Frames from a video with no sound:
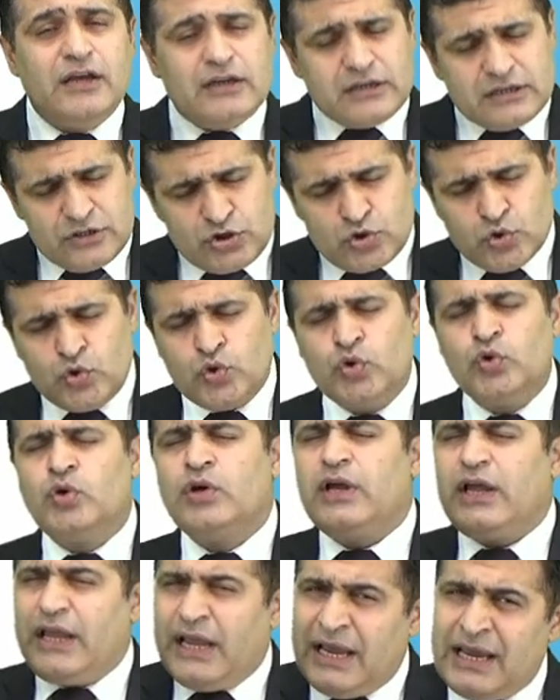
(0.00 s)

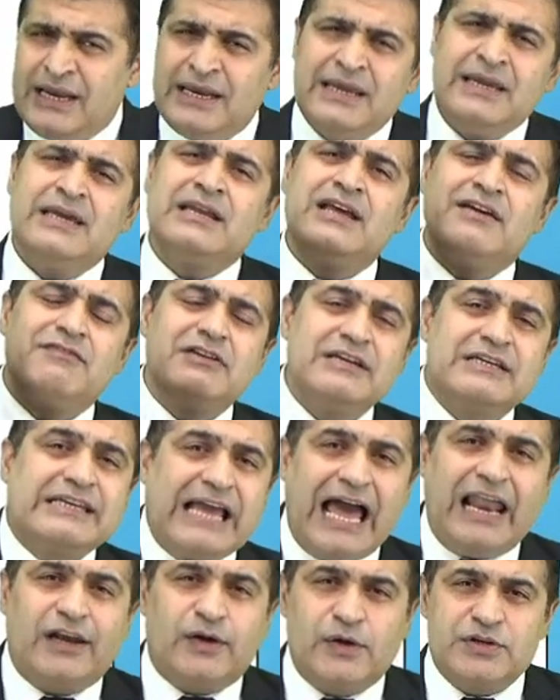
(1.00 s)
Do any and every
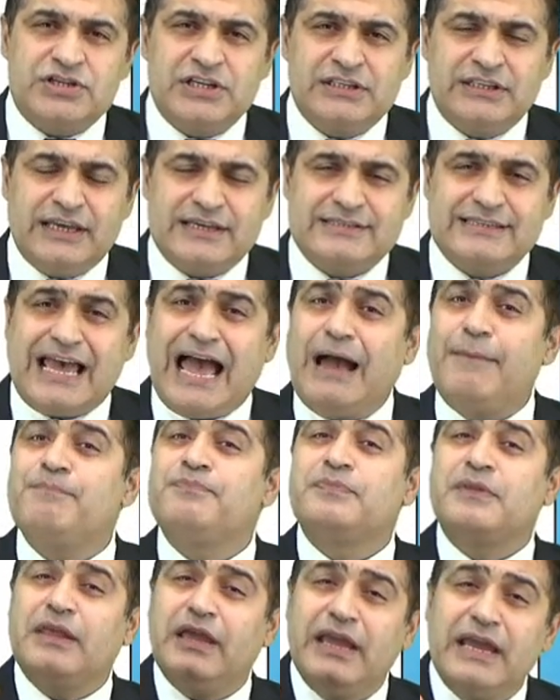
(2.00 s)
calculation in the exam
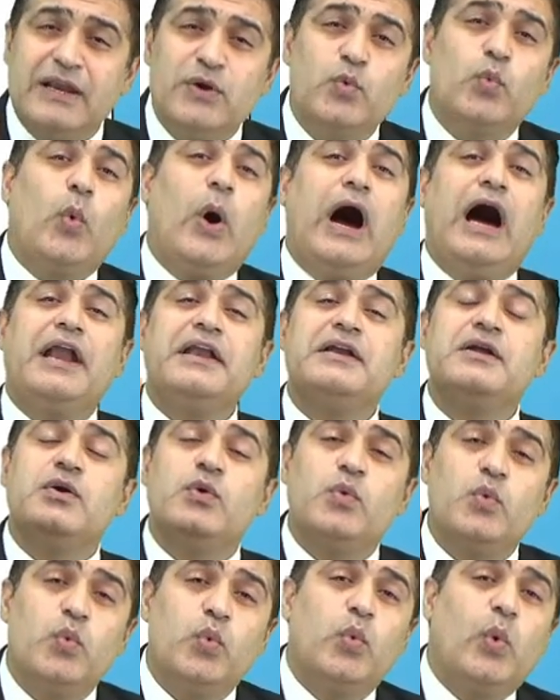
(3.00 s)
in
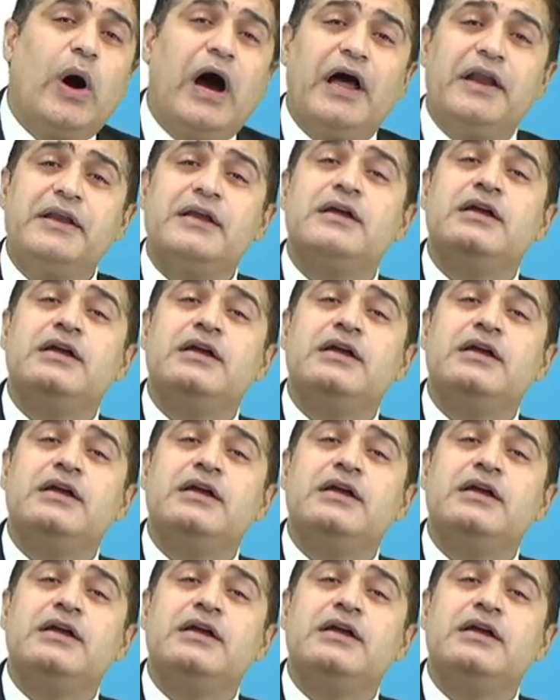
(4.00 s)
one